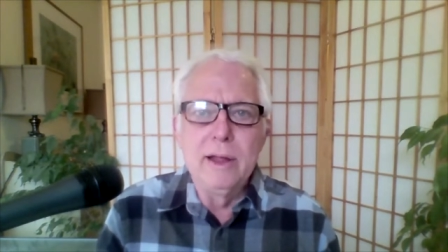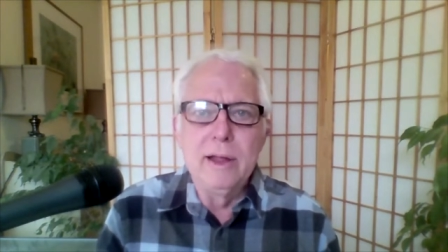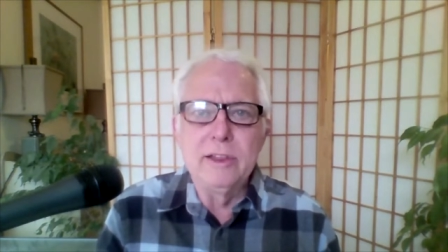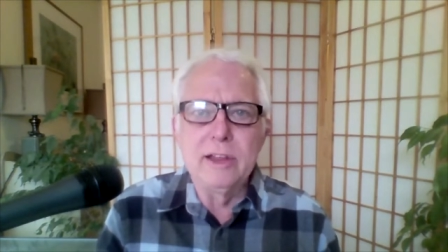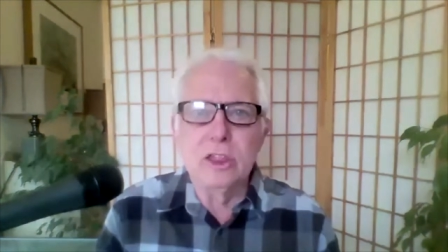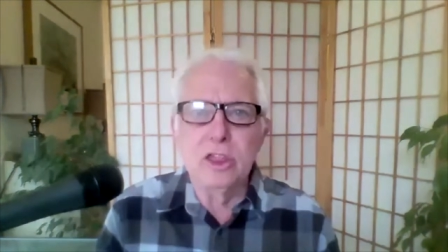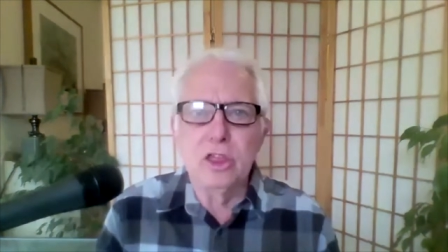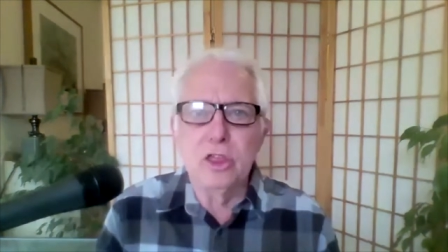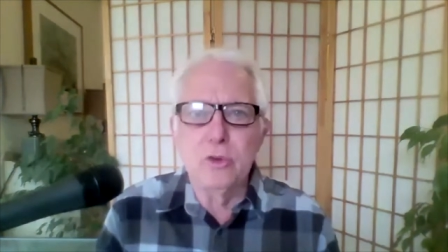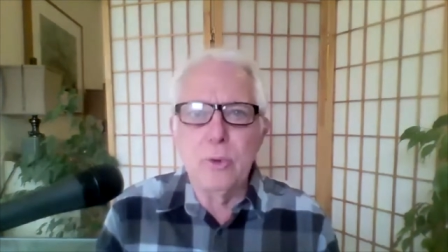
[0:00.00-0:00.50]

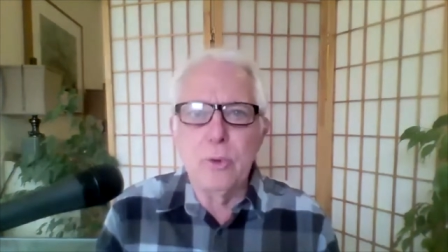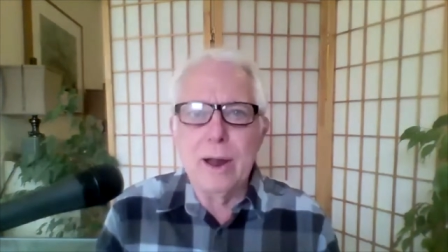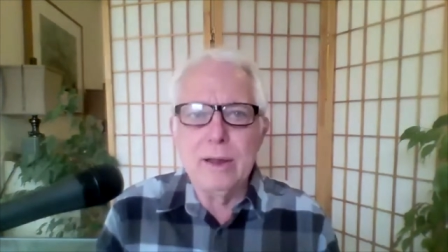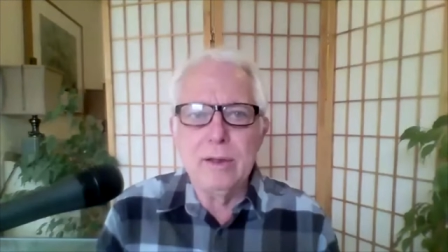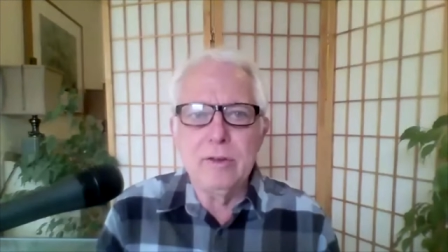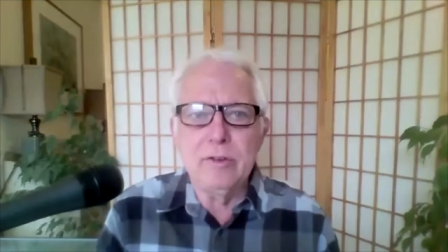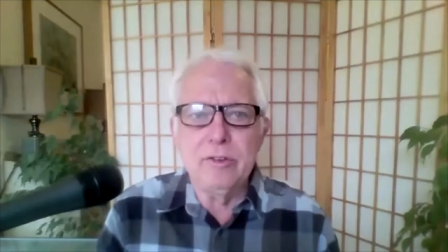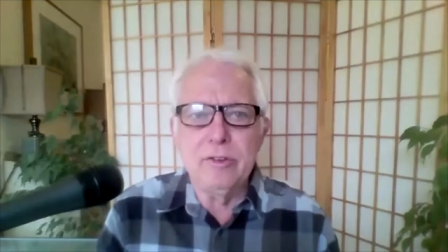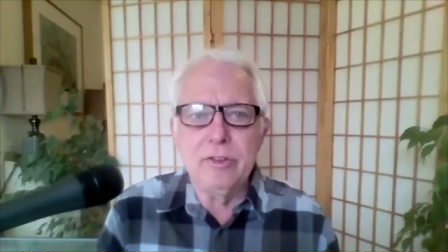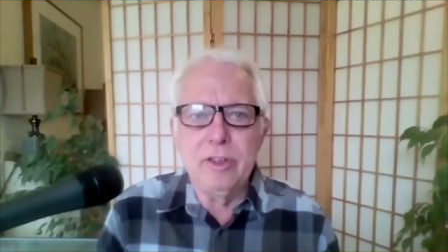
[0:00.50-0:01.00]
that
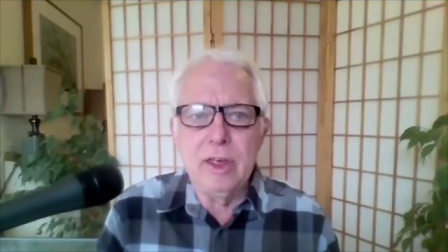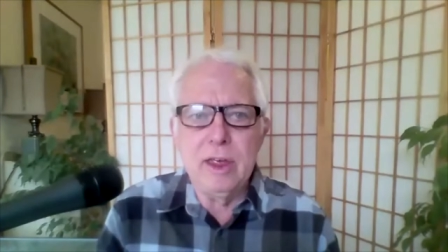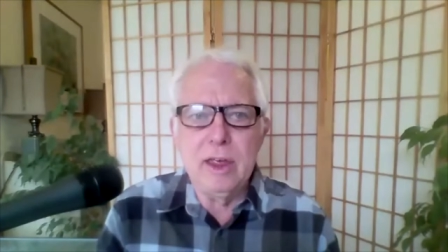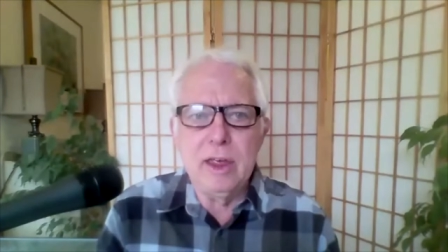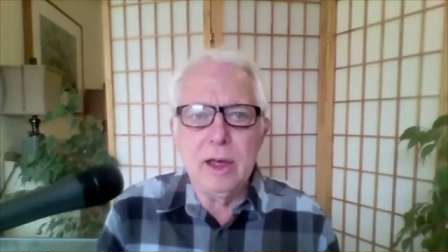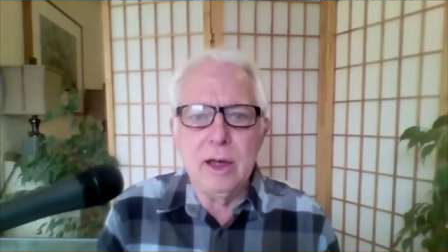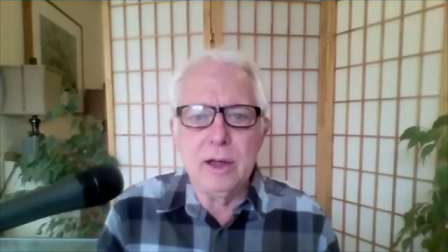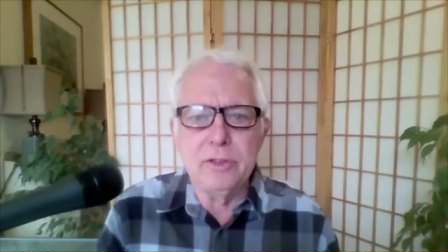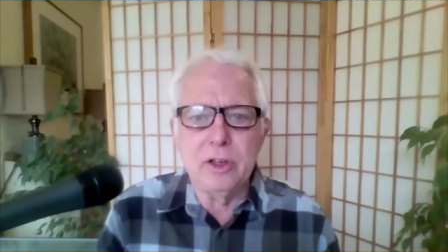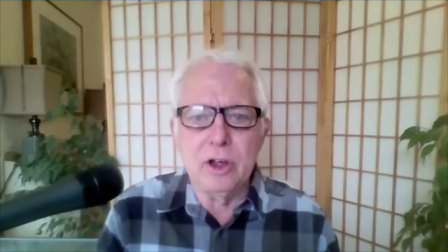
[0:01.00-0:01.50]
threatens
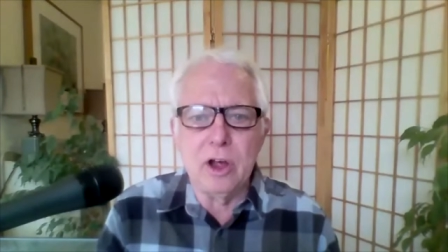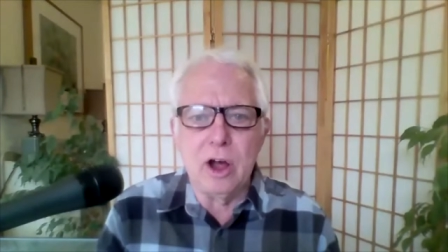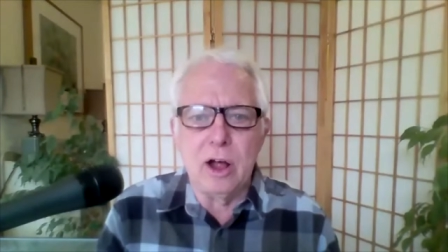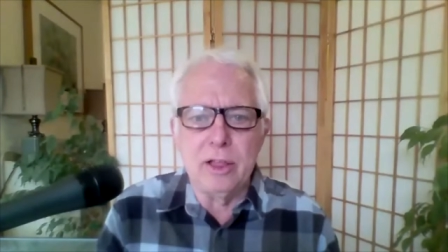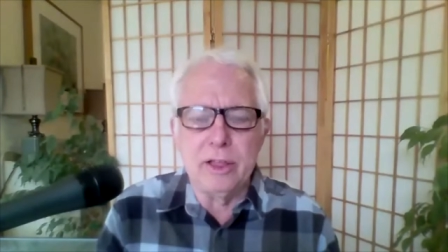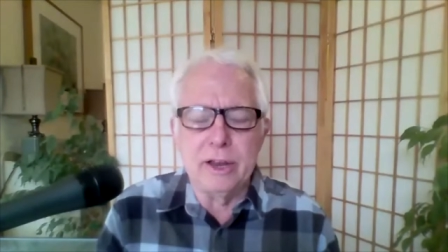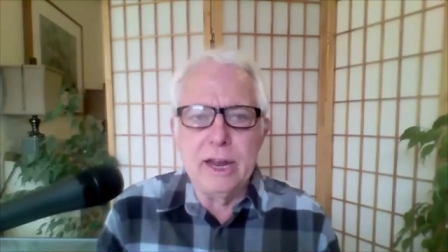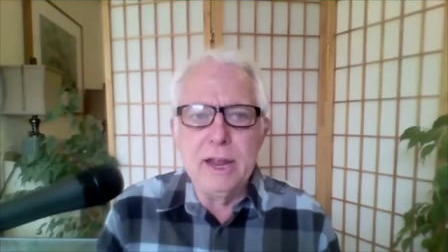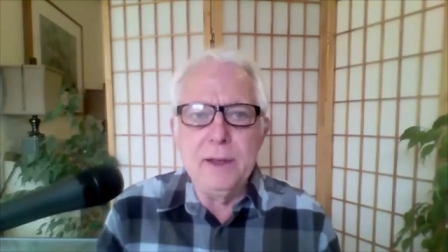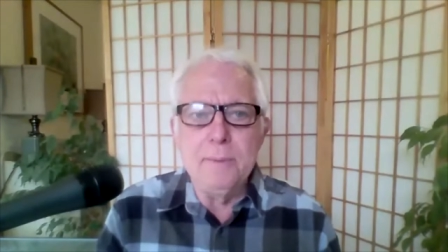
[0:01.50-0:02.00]
the uh, the
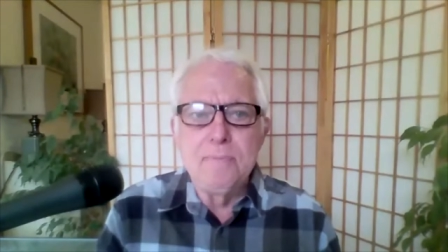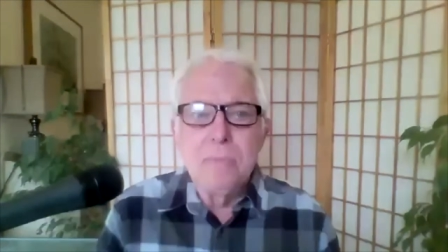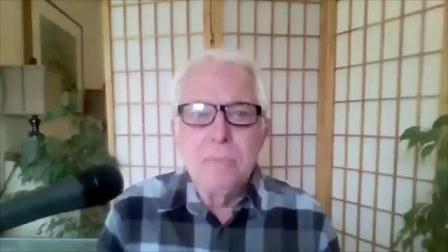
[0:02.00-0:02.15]
colony,